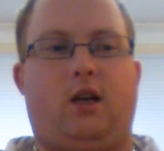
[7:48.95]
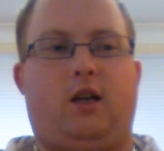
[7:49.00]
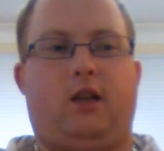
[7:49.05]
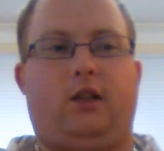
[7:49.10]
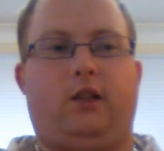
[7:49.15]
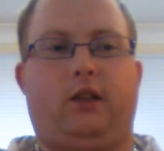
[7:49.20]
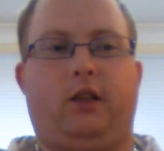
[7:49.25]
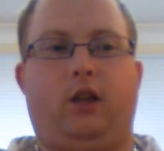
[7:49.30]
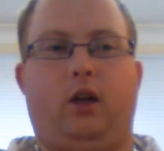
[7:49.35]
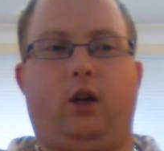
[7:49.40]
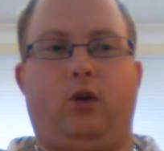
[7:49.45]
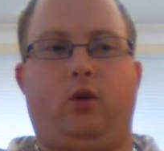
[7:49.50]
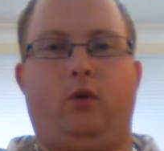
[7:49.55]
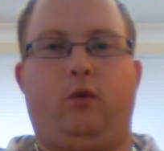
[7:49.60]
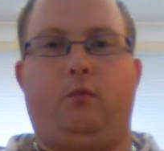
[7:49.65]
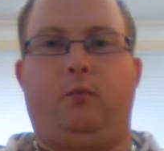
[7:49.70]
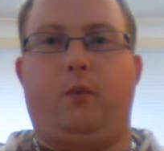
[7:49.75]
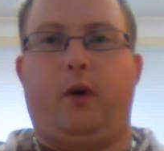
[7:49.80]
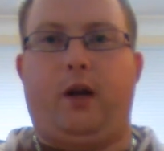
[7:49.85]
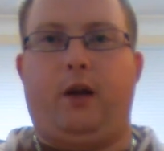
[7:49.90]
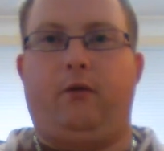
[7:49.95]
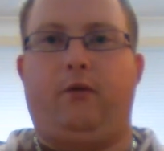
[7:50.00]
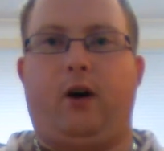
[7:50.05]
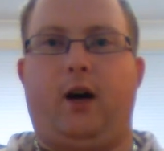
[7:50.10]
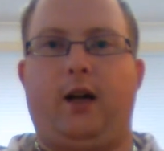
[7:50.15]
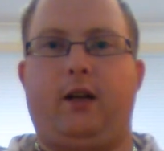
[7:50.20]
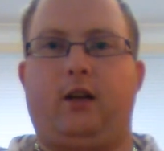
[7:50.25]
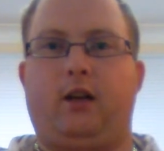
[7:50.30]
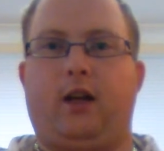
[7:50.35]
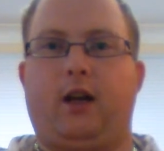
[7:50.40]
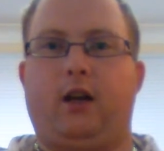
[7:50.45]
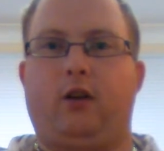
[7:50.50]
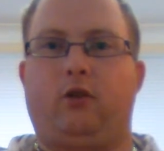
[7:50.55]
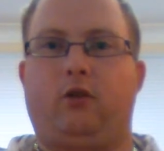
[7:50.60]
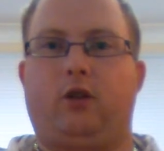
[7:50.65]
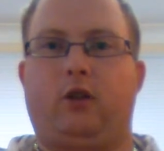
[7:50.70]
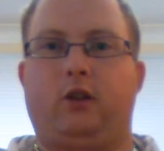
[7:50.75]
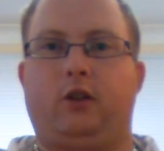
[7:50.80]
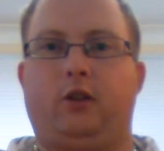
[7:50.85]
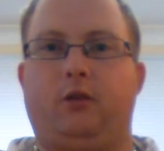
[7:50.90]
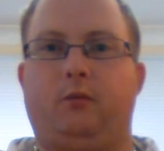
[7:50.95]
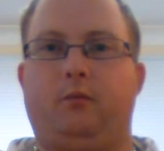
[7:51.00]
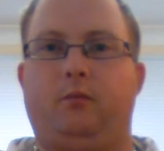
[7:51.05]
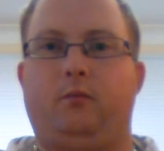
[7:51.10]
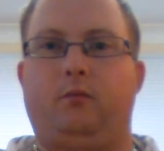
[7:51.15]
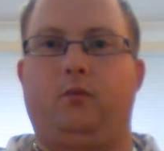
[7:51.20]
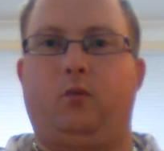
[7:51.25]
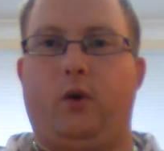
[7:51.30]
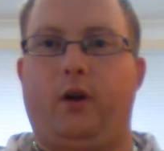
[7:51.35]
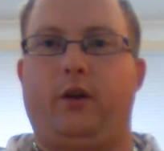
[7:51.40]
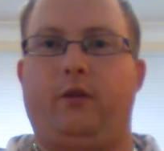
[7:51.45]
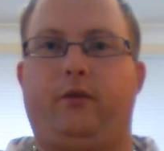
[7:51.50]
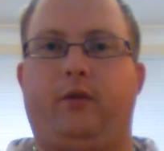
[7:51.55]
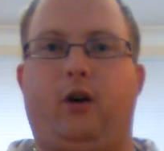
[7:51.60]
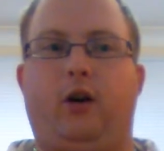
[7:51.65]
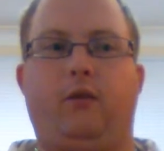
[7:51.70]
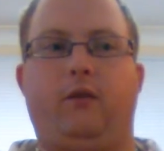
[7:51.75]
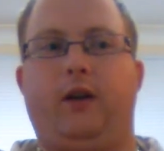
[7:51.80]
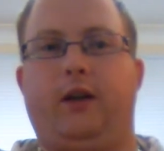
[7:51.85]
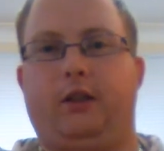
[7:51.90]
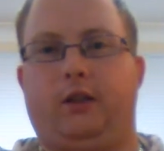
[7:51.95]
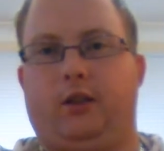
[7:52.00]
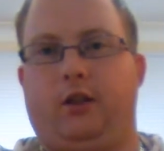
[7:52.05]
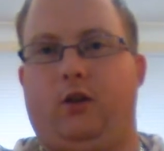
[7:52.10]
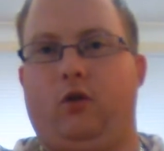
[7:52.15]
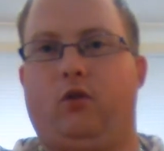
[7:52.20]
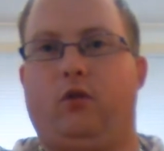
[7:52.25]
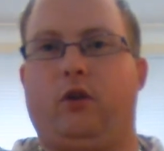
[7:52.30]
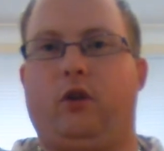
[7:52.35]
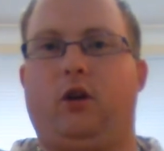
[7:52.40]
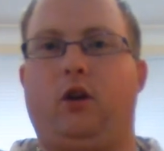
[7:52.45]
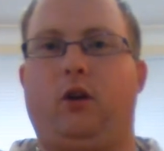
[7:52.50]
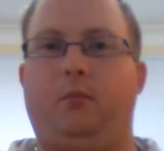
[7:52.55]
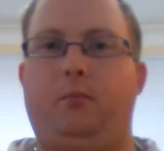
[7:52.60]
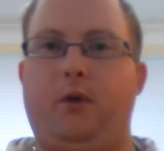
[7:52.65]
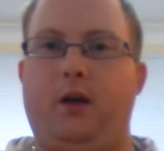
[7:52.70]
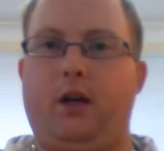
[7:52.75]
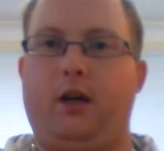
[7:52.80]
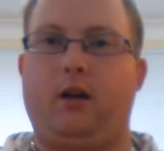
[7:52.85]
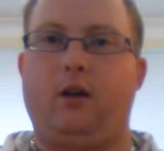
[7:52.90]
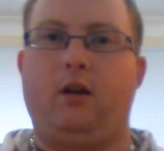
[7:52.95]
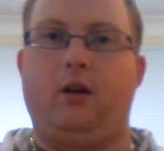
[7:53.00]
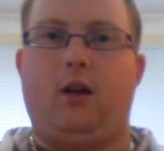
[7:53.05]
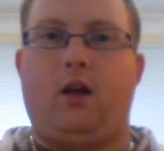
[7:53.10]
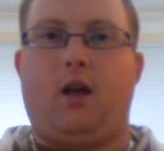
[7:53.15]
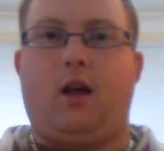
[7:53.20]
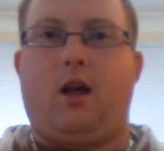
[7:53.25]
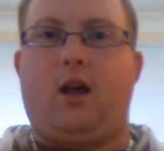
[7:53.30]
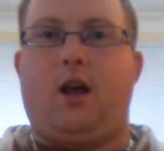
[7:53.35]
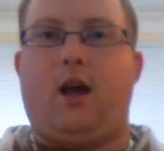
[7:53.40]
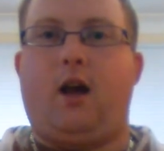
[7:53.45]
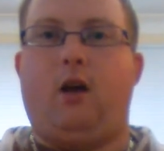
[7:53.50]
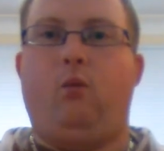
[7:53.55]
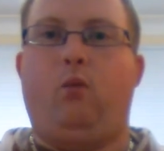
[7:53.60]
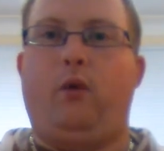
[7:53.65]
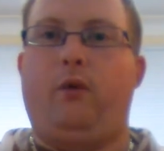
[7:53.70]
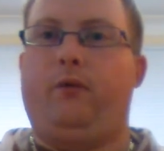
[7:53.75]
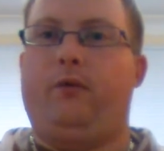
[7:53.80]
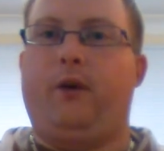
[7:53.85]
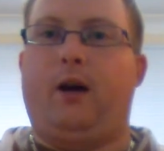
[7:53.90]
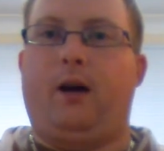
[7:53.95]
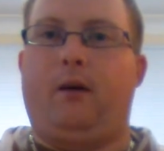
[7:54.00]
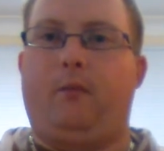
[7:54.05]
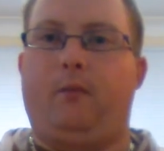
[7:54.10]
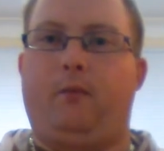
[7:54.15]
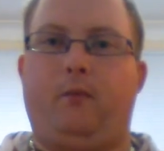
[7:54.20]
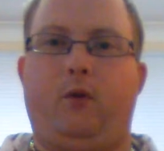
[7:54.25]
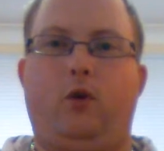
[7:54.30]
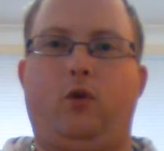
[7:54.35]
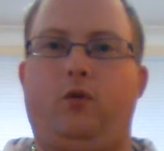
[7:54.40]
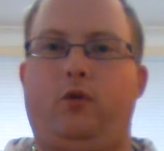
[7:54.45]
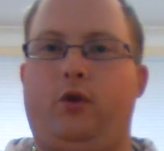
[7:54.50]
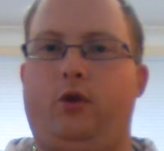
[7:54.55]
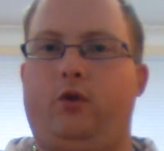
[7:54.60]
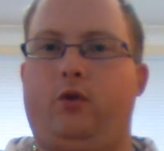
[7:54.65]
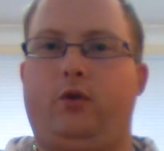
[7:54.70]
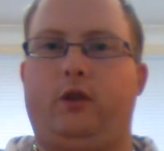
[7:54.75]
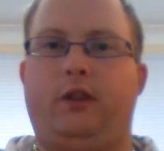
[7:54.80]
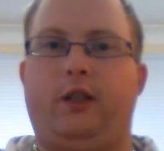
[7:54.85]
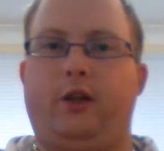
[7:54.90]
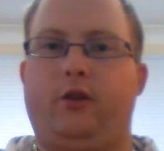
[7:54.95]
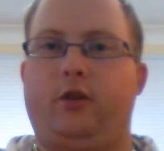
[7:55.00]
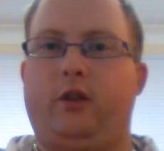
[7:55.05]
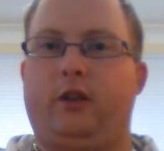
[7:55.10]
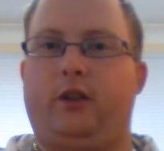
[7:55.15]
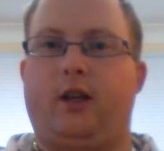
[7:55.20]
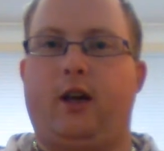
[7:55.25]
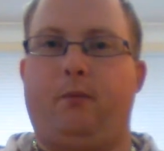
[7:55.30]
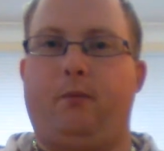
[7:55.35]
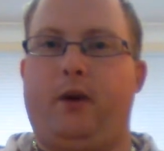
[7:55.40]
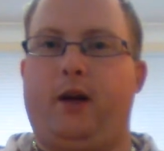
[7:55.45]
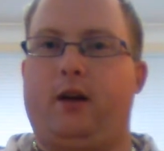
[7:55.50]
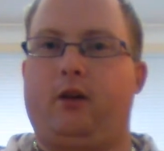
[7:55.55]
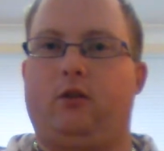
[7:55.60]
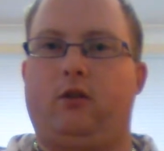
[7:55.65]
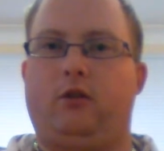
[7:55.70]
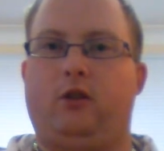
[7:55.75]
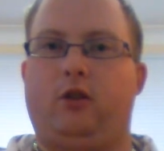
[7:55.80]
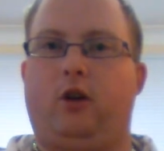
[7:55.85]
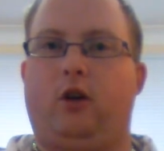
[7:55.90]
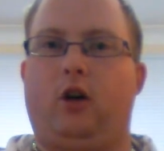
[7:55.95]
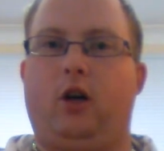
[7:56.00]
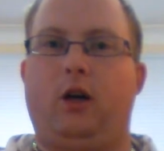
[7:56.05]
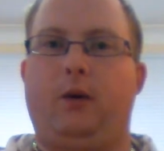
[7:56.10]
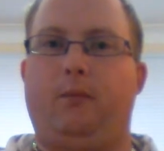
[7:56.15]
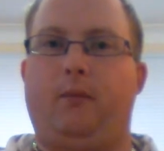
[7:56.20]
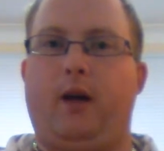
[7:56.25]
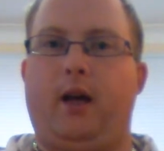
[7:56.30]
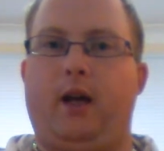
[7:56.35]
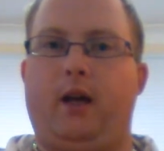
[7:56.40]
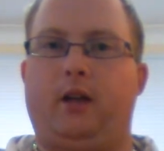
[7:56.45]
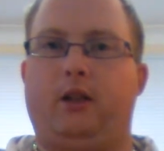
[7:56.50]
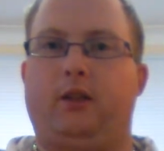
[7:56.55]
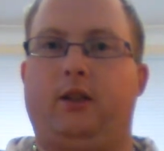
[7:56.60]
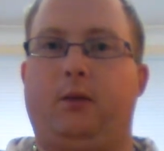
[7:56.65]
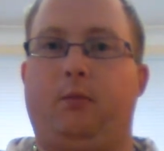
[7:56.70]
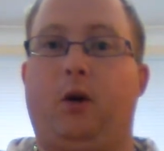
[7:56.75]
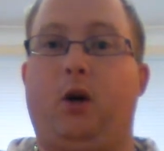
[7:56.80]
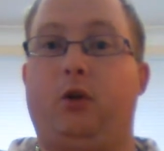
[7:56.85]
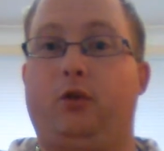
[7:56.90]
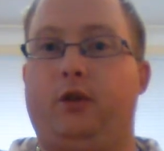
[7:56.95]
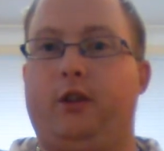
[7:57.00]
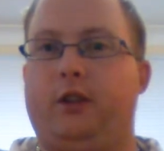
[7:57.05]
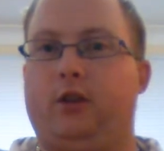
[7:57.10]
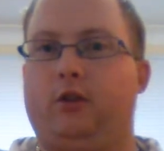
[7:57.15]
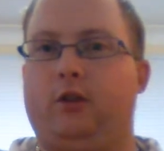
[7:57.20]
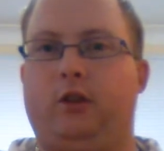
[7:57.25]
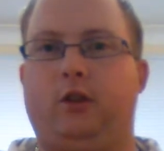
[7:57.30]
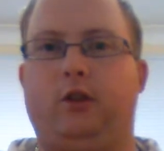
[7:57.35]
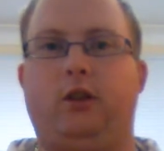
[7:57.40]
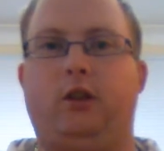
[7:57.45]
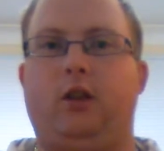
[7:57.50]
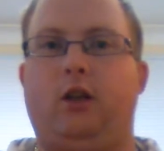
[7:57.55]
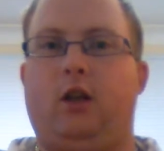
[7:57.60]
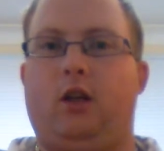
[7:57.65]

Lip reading: So, but if I had to categorise them 1 to 5, that's the order I'd pick. And with all new series coming out all the time, and some old series